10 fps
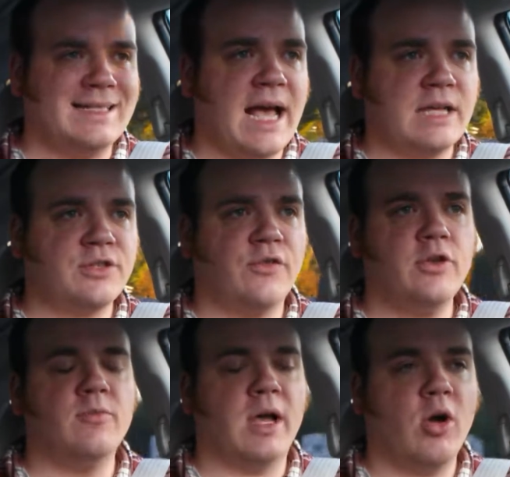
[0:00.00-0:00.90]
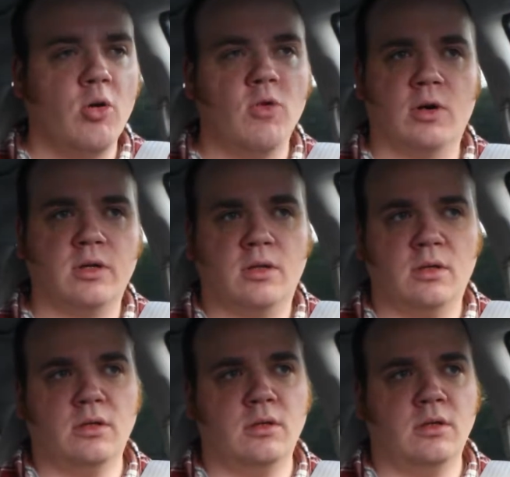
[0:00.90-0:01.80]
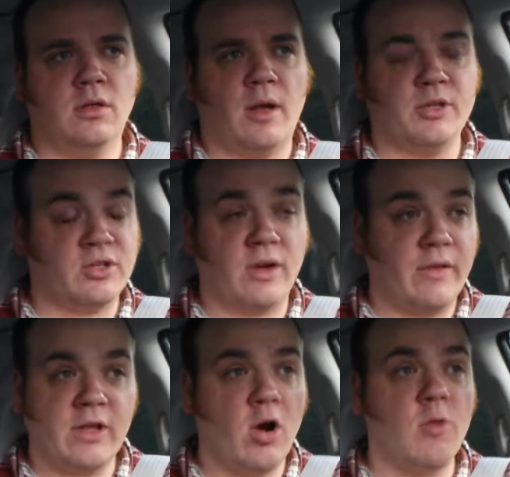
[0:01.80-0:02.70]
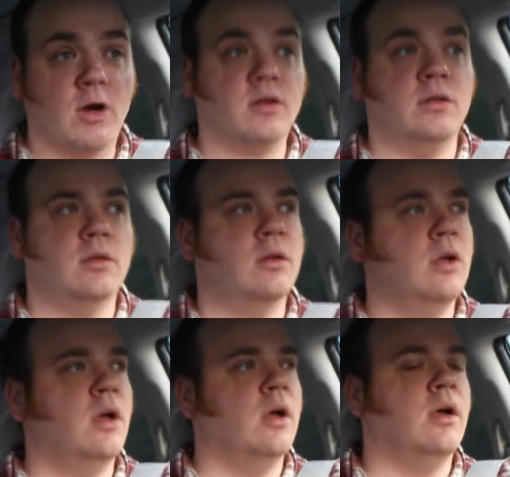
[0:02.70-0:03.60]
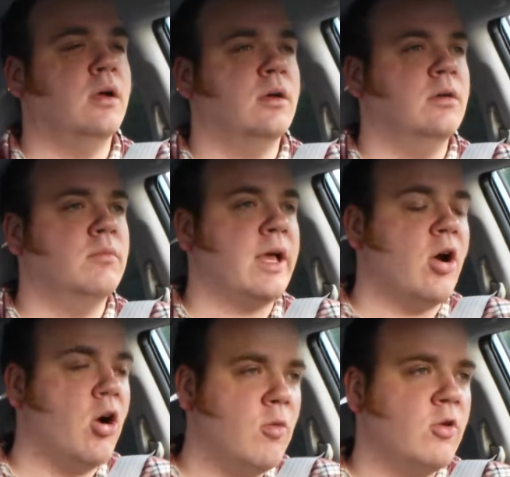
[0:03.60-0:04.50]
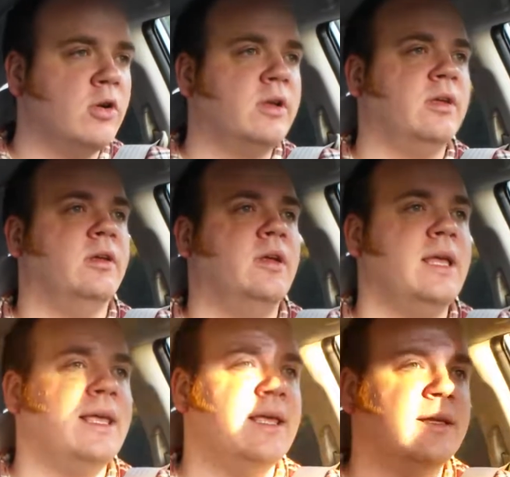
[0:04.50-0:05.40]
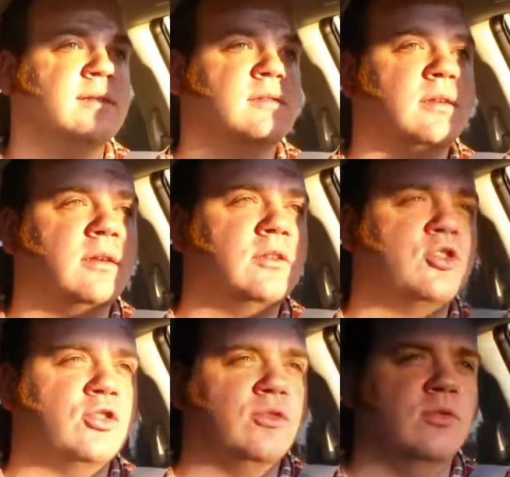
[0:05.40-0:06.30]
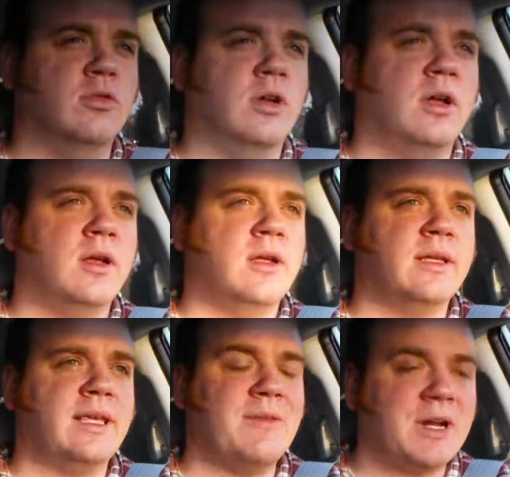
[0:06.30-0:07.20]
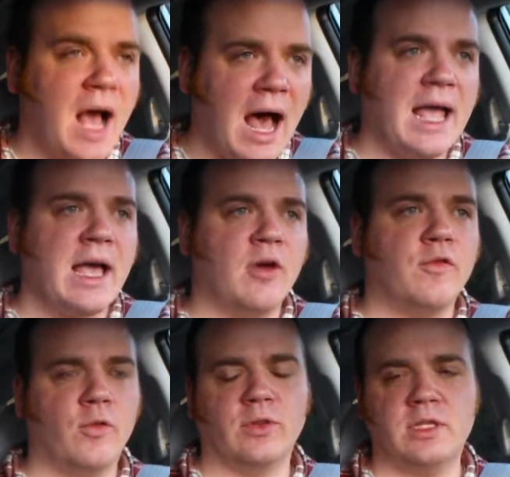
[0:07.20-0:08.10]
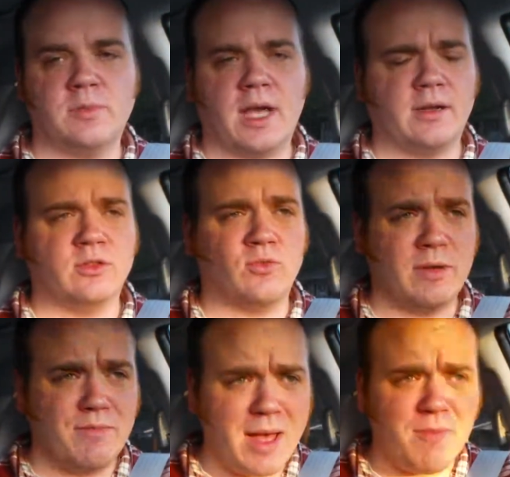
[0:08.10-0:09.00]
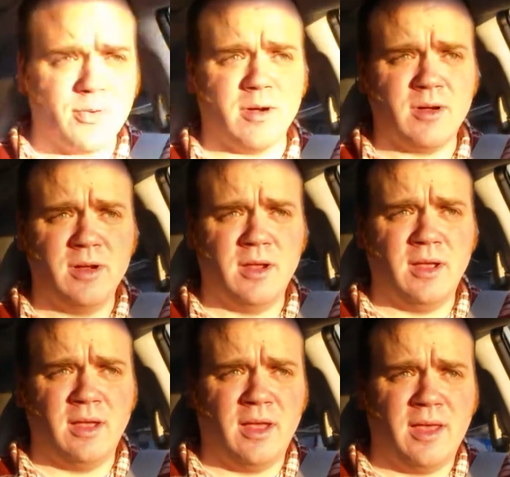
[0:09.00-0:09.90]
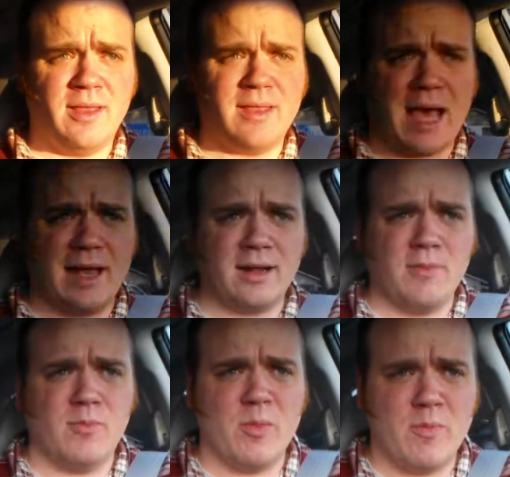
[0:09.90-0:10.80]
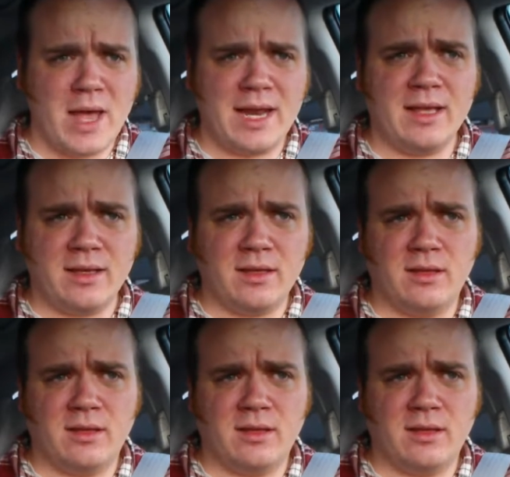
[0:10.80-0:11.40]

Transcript: task for you, my homework, I'm going to start giving you homework. My homework is to keep an eye out for these patterns. Remember that memetic